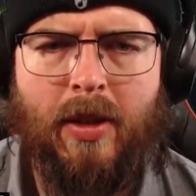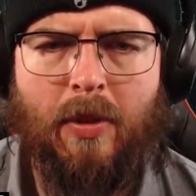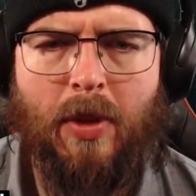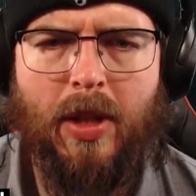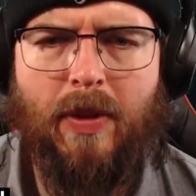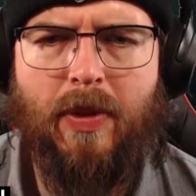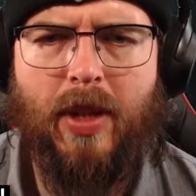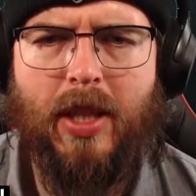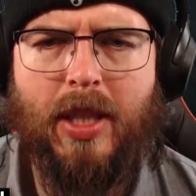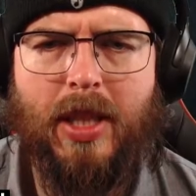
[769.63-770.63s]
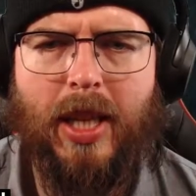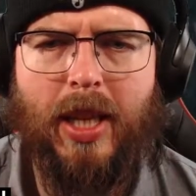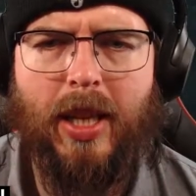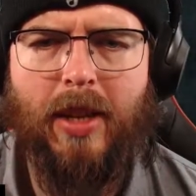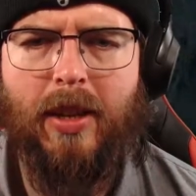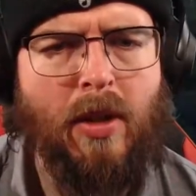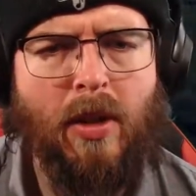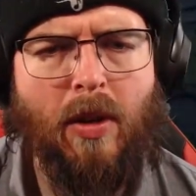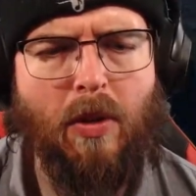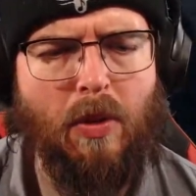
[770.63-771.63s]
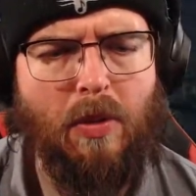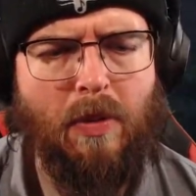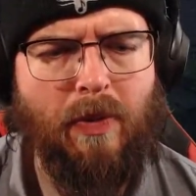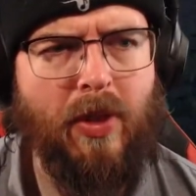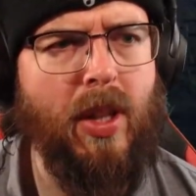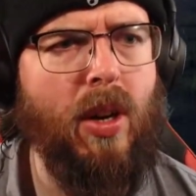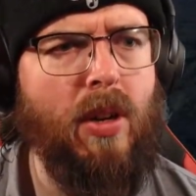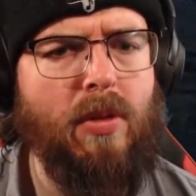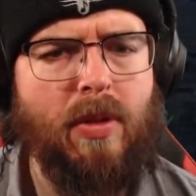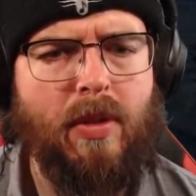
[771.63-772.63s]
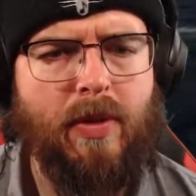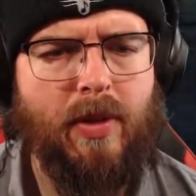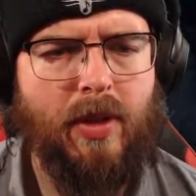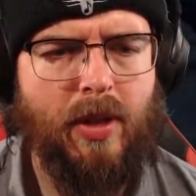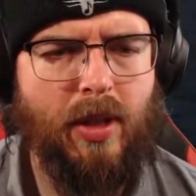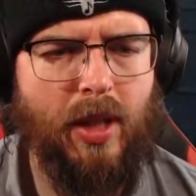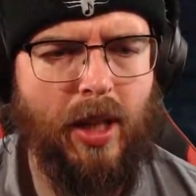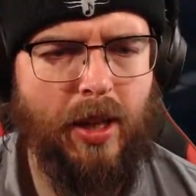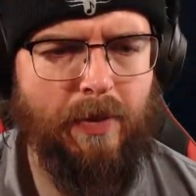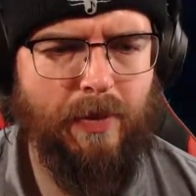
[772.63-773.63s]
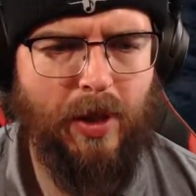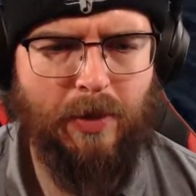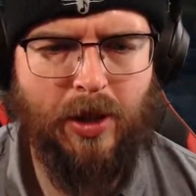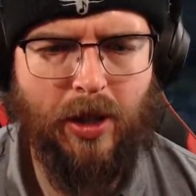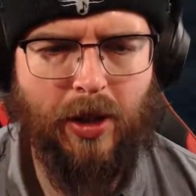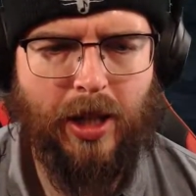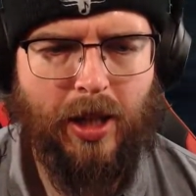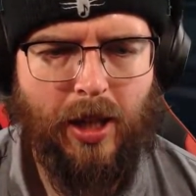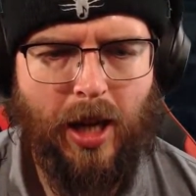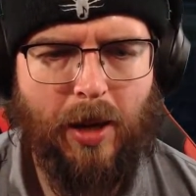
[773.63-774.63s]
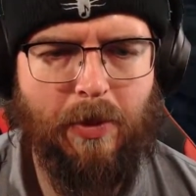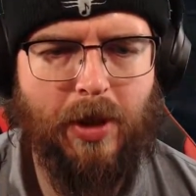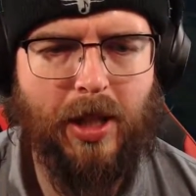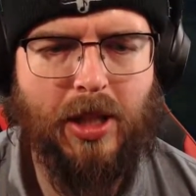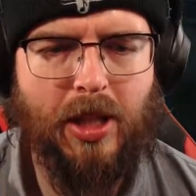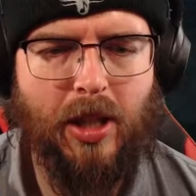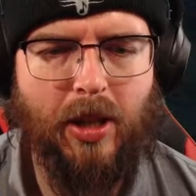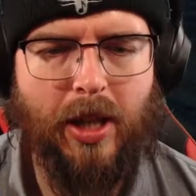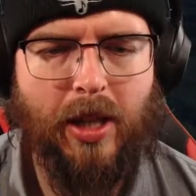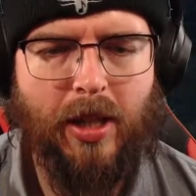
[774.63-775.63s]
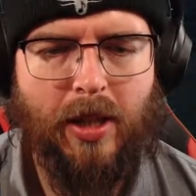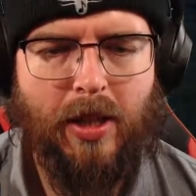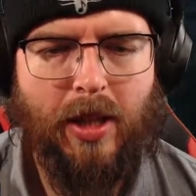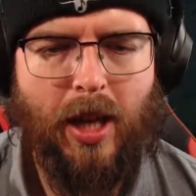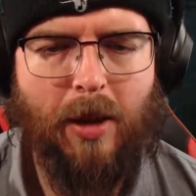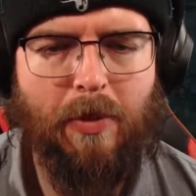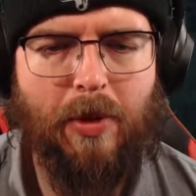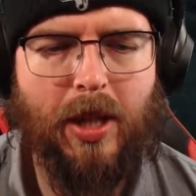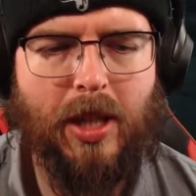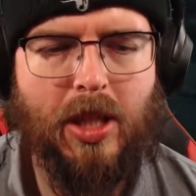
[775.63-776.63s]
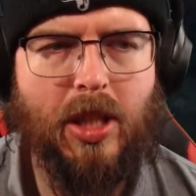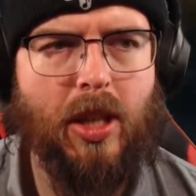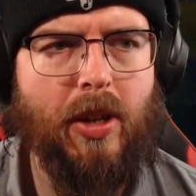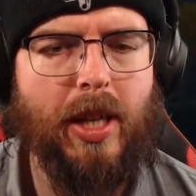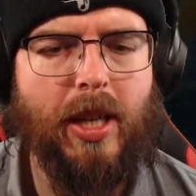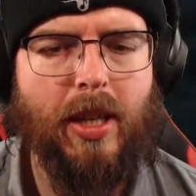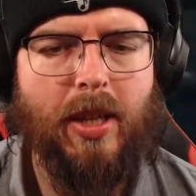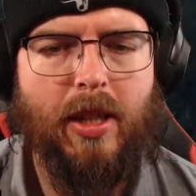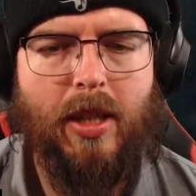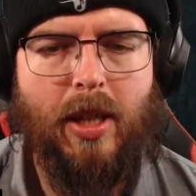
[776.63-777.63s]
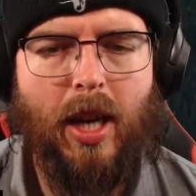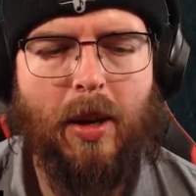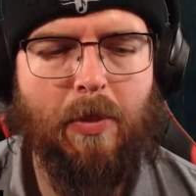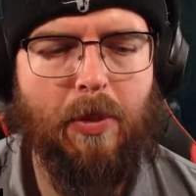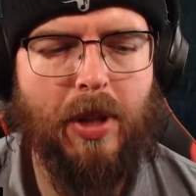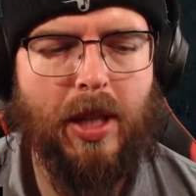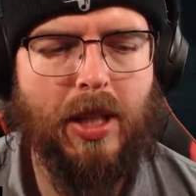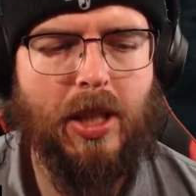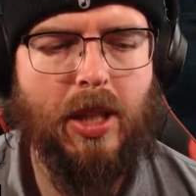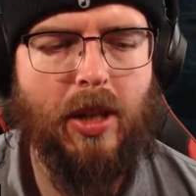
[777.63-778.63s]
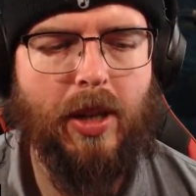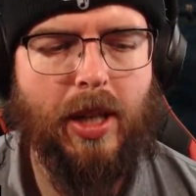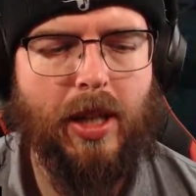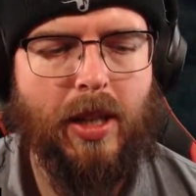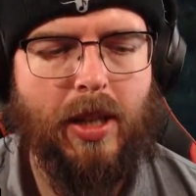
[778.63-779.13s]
What the fuck is that? Oh no, no. I'm sorry. I'm really sorry. I'm really sorry. I'm really sorry.